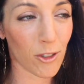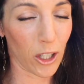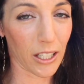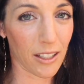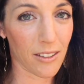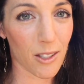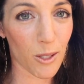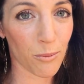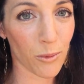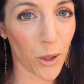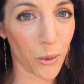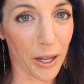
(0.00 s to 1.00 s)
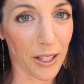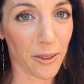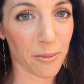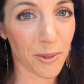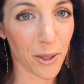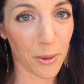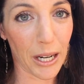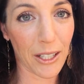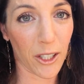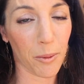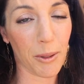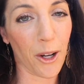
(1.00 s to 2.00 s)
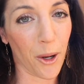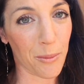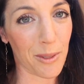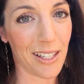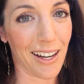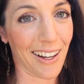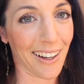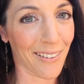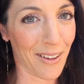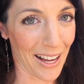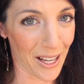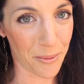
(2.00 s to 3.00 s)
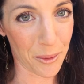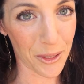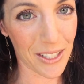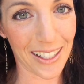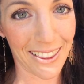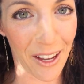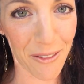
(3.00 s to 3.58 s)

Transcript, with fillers: chickens, quail, great urban homesteading animals and